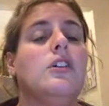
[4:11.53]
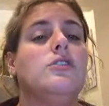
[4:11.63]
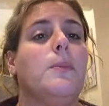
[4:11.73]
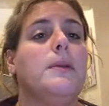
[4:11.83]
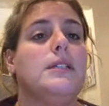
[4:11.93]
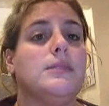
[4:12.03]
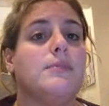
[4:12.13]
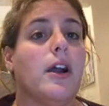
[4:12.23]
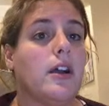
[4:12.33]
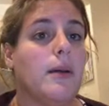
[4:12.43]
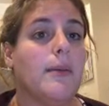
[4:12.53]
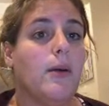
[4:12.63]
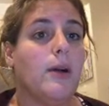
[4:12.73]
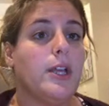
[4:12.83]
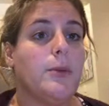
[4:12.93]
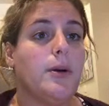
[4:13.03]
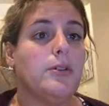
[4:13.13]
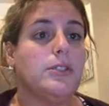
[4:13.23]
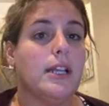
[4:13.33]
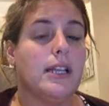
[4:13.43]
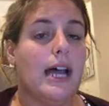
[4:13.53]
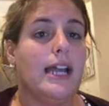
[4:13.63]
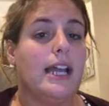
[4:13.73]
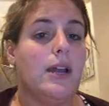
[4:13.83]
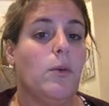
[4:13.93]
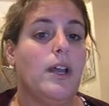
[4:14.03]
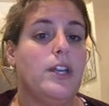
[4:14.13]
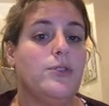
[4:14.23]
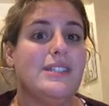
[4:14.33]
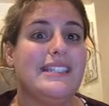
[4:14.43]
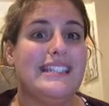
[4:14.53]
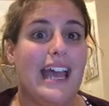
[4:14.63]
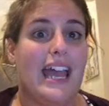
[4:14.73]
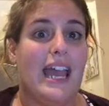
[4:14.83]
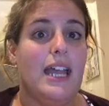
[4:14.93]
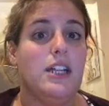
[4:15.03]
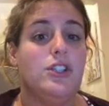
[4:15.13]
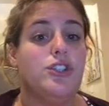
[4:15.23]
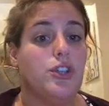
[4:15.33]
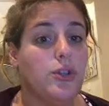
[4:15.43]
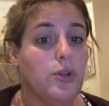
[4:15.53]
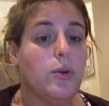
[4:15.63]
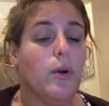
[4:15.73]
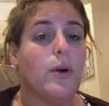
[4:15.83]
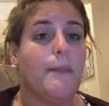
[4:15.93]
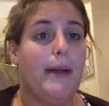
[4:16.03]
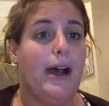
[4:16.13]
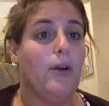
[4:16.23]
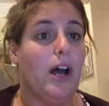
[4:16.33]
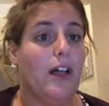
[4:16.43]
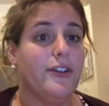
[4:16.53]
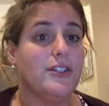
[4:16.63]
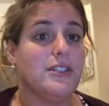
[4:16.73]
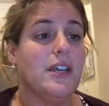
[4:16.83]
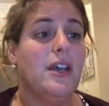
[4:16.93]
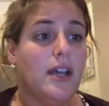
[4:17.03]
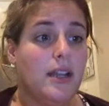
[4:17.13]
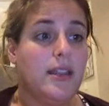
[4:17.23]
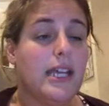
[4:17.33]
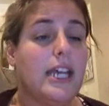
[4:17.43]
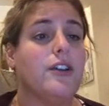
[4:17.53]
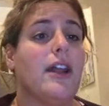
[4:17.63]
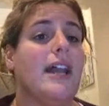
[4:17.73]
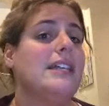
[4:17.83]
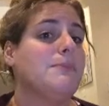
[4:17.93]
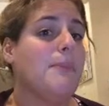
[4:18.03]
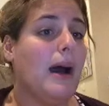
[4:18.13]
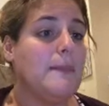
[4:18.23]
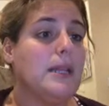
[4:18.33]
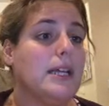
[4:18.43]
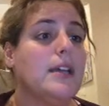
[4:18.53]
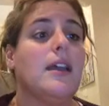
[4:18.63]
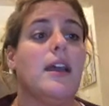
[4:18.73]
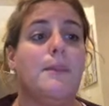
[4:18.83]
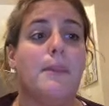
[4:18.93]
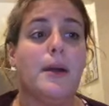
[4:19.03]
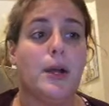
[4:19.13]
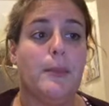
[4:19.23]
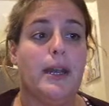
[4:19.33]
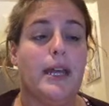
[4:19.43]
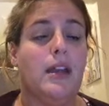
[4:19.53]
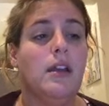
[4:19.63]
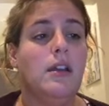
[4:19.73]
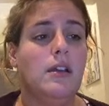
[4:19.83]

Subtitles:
So be smart about what you post online and what you say to or about others. The internet is public and permanent.